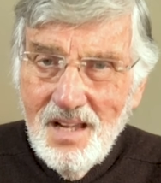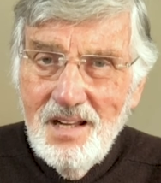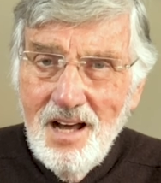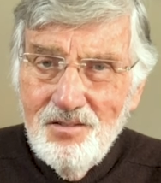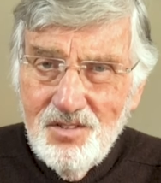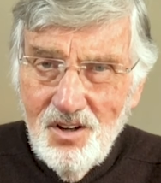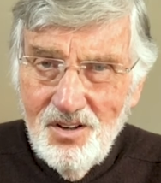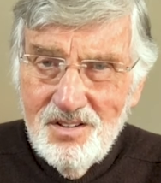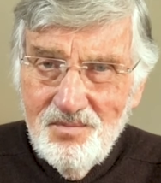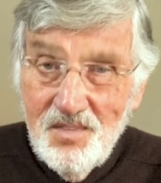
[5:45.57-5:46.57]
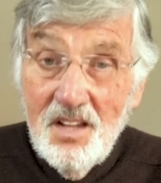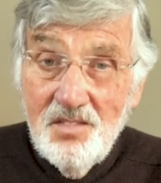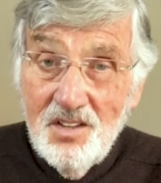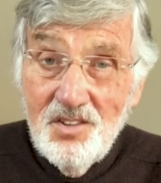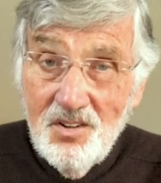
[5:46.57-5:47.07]
love God,
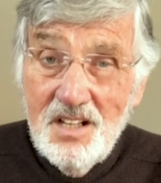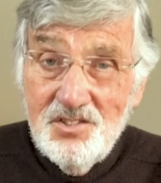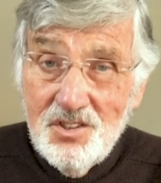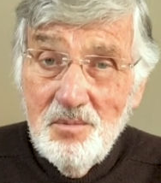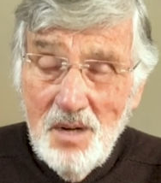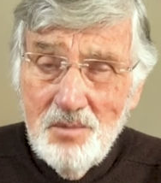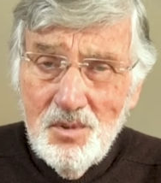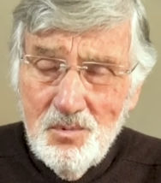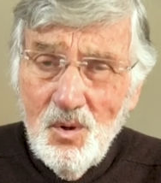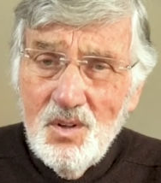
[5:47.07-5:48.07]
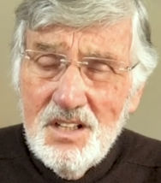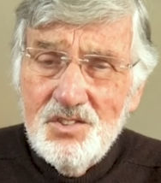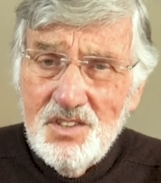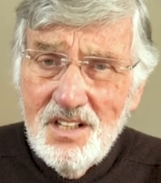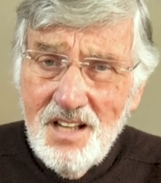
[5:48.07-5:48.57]
the greatest commandment of all
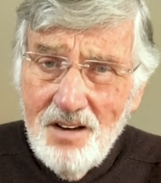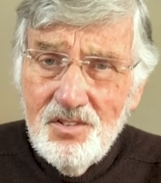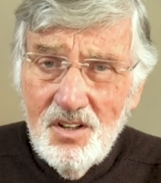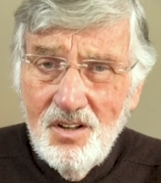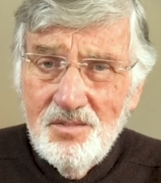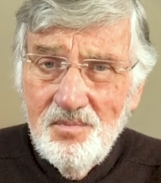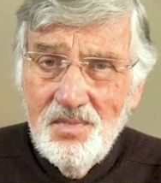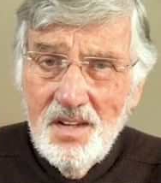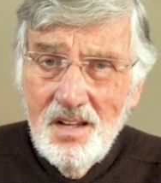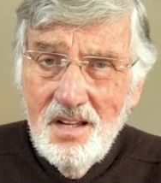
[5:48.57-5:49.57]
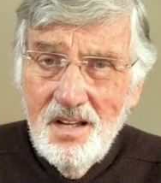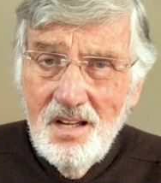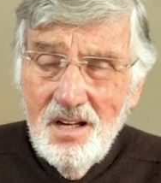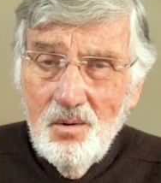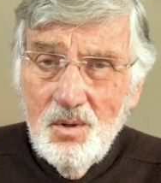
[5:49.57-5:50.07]
is to love God
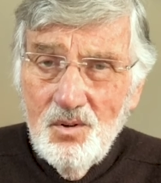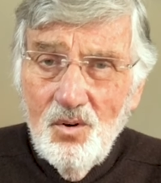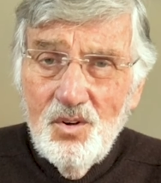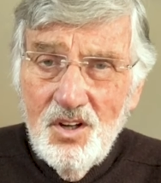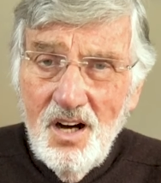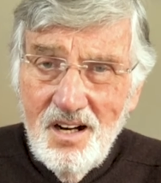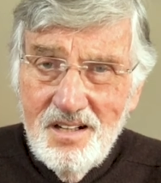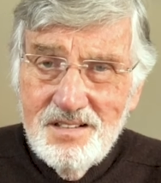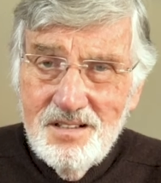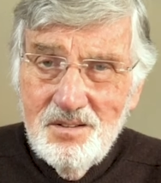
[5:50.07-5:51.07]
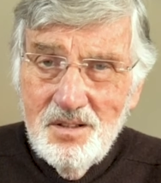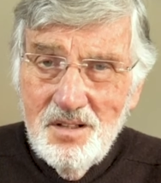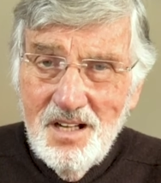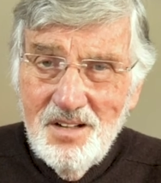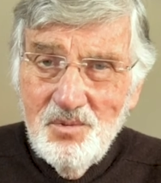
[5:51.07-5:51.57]
with all your heart
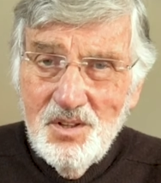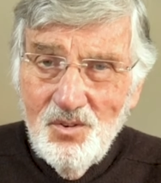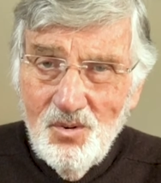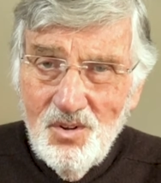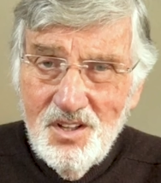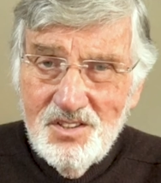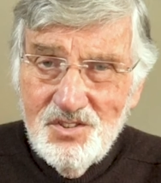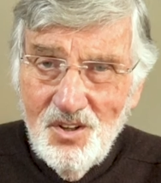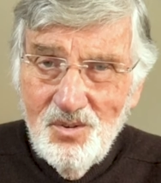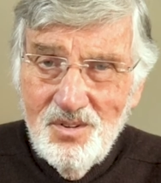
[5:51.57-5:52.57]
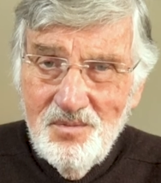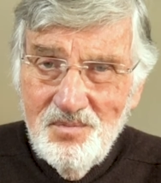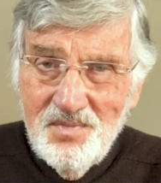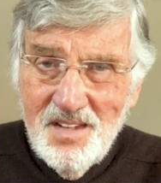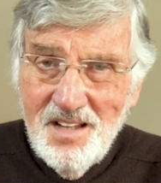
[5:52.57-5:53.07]
and with all your soul
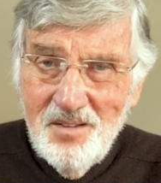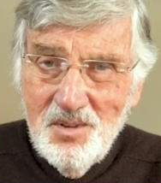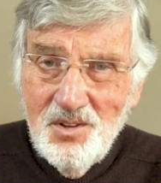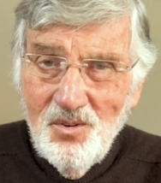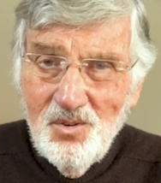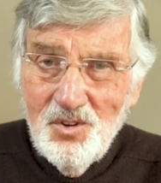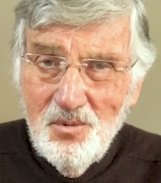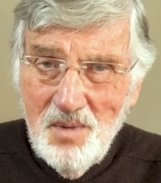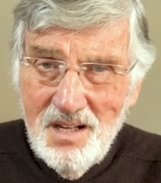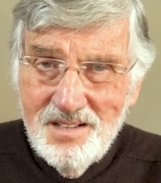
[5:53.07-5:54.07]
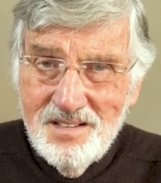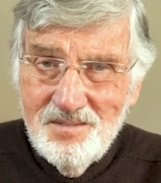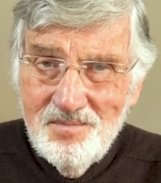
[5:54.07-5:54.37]
and with all your mind.